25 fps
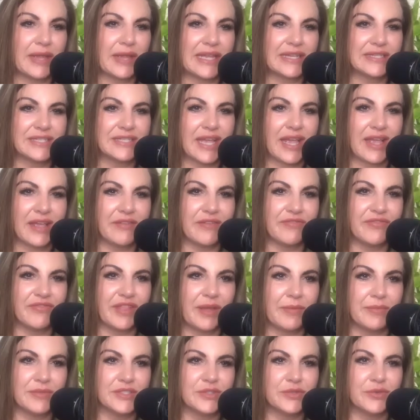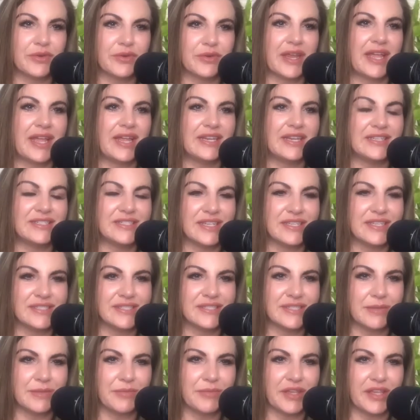anti-inflammatory and it does
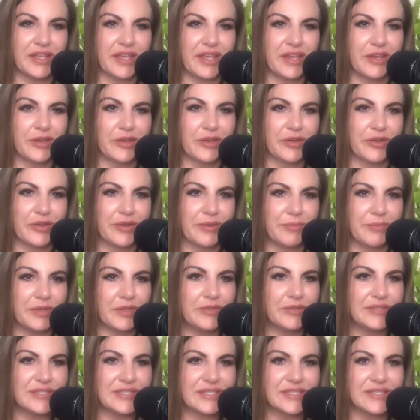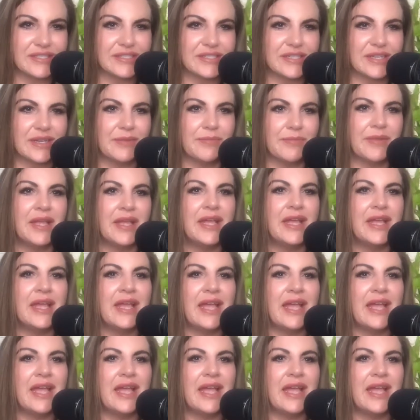stimulate your immune system